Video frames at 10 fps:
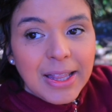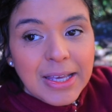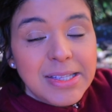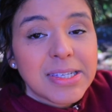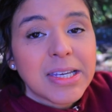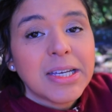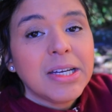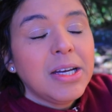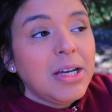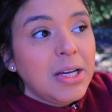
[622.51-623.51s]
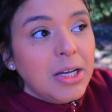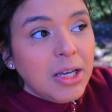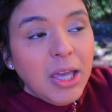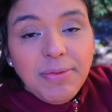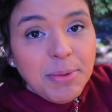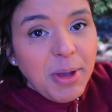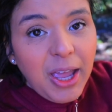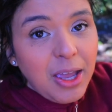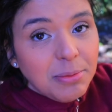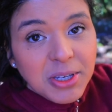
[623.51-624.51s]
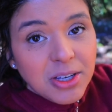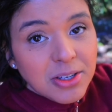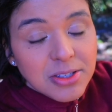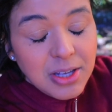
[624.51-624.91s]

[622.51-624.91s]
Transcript: Let's give them hay because